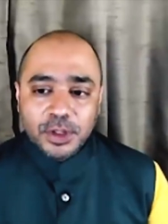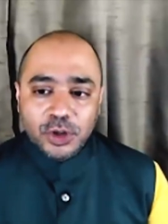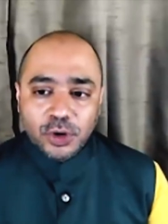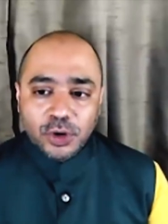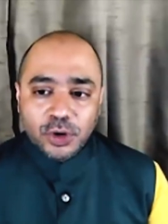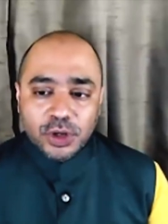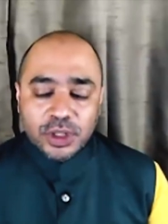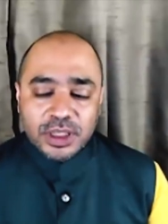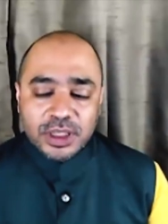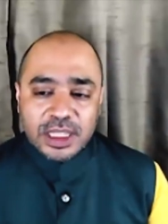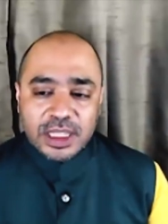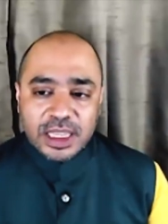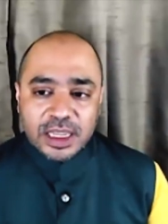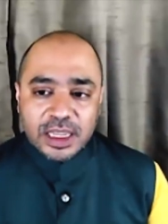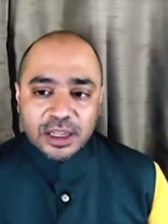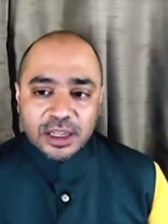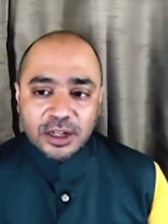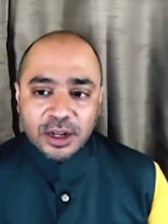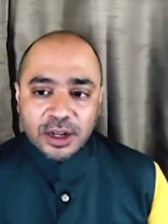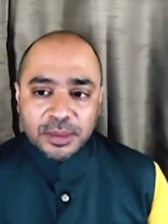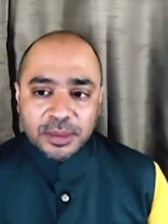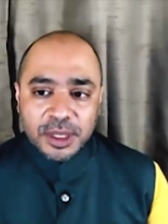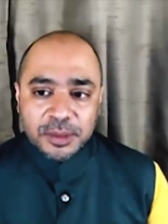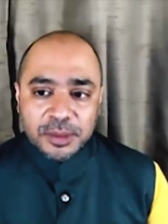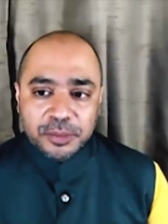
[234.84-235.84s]
look, the
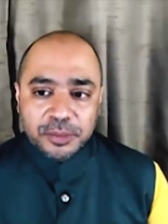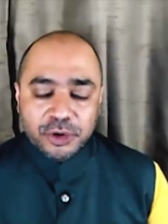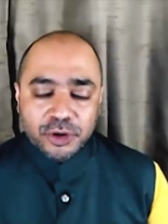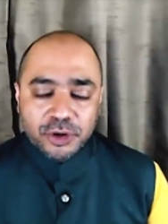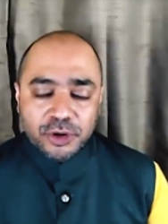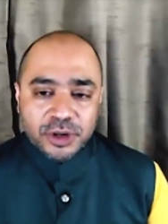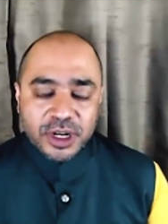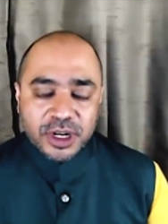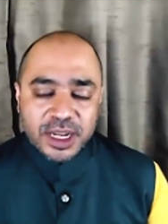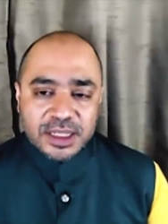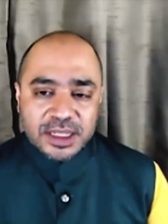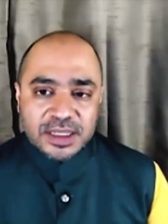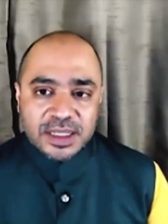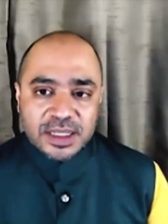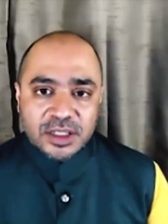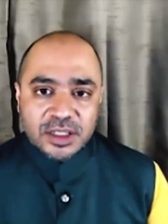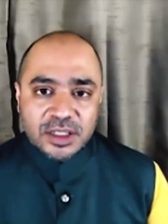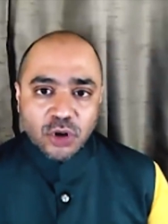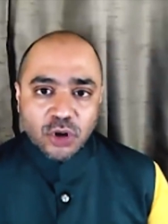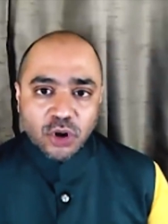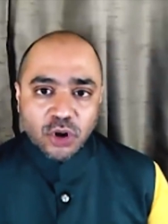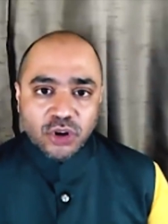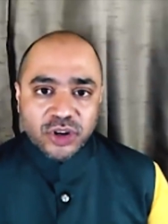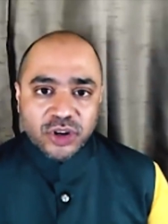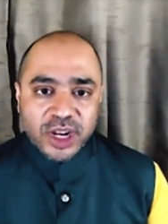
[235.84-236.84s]
economic progress has
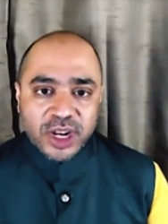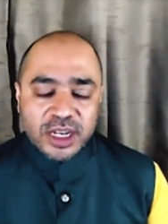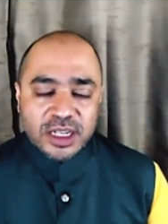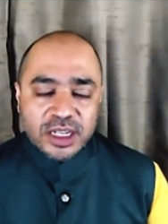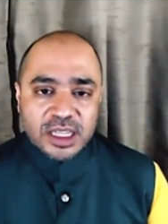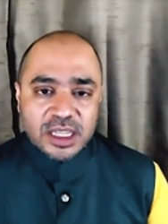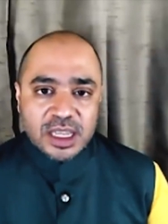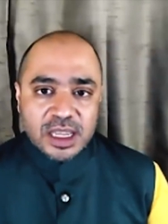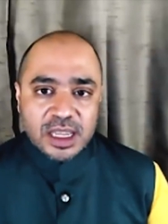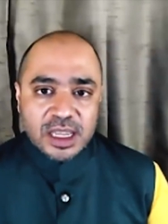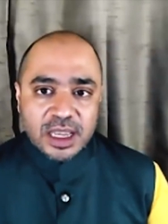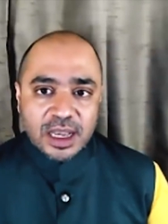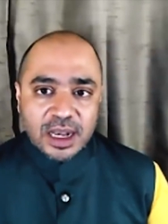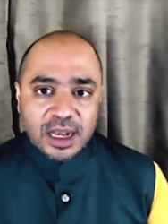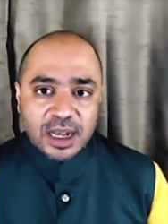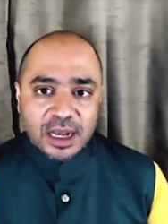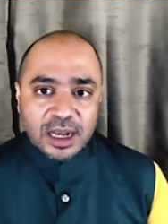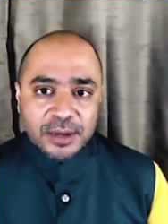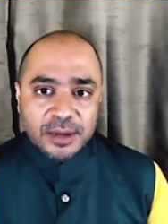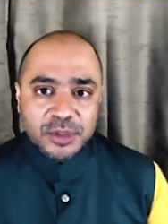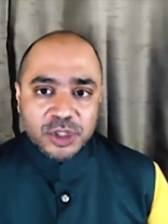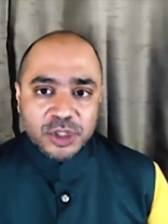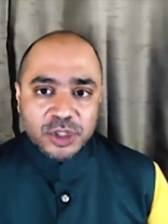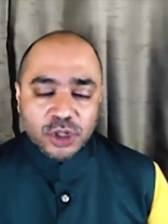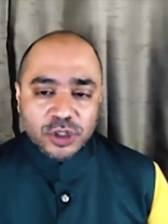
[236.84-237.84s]
already
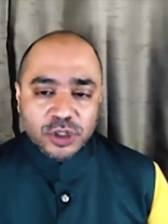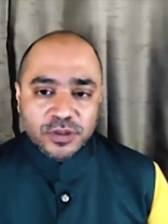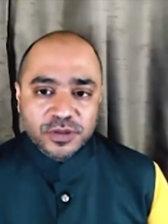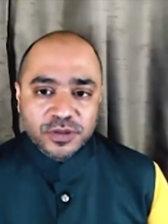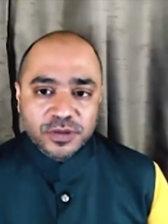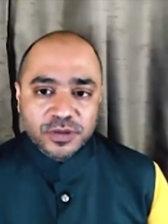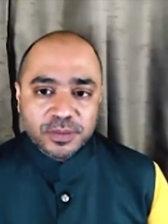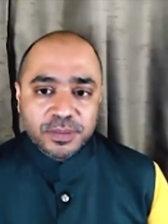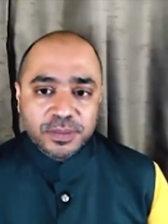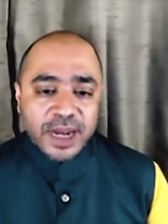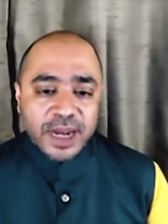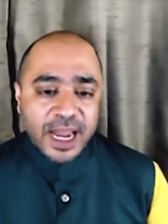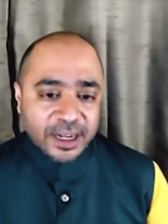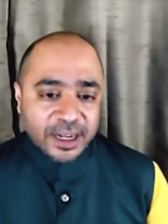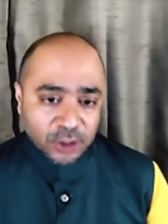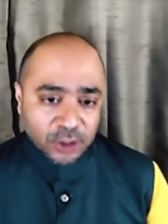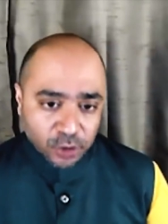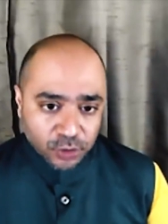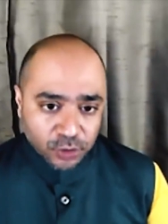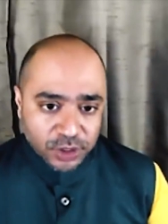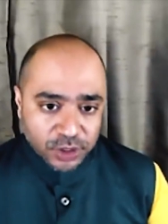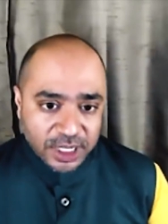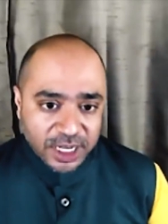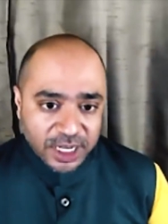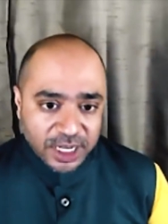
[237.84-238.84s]
uh, sort of
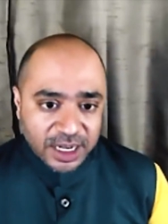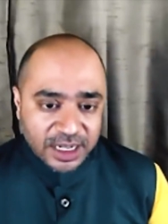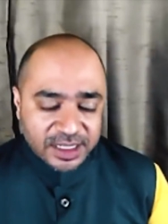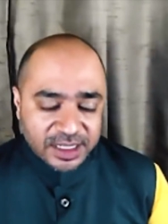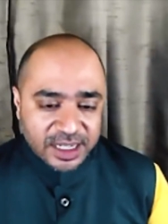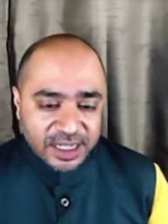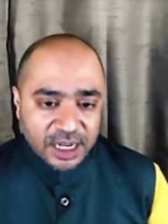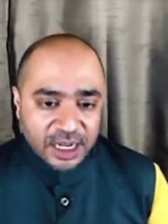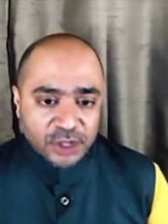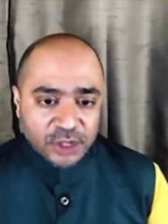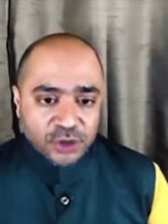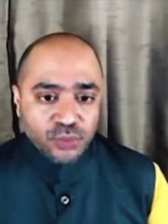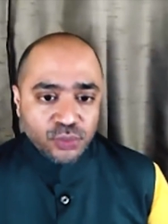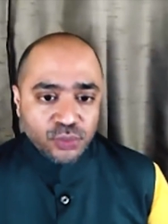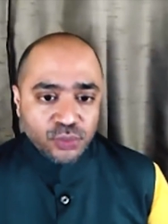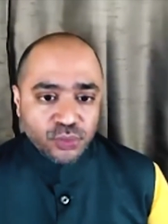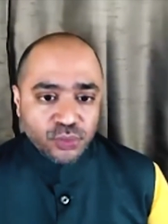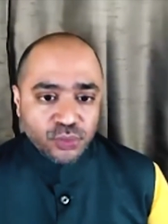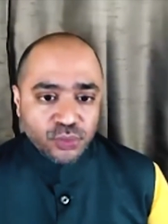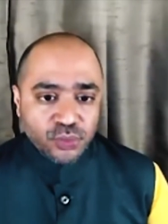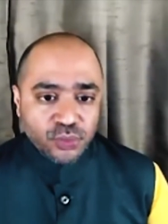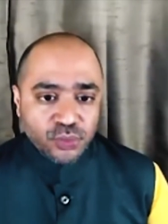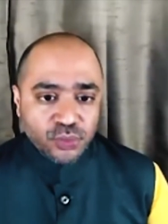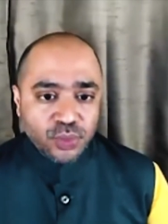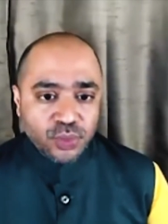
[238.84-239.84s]
plateaued, and I'll tell you
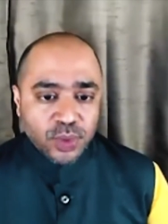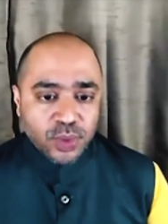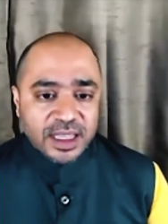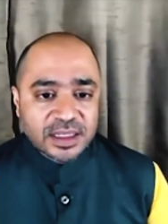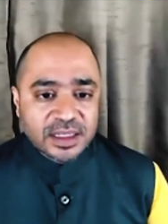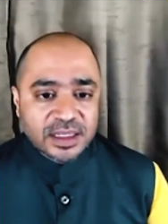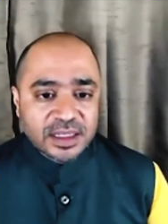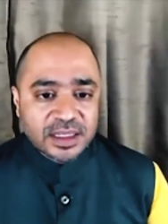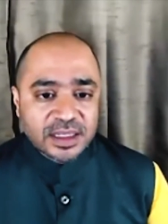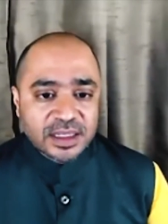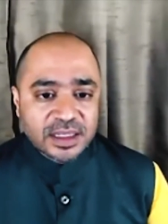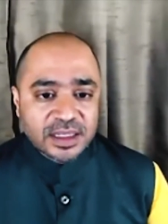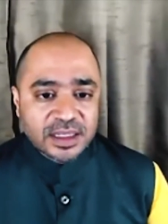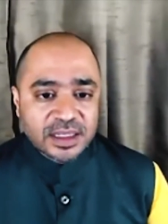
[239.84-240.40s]
why they're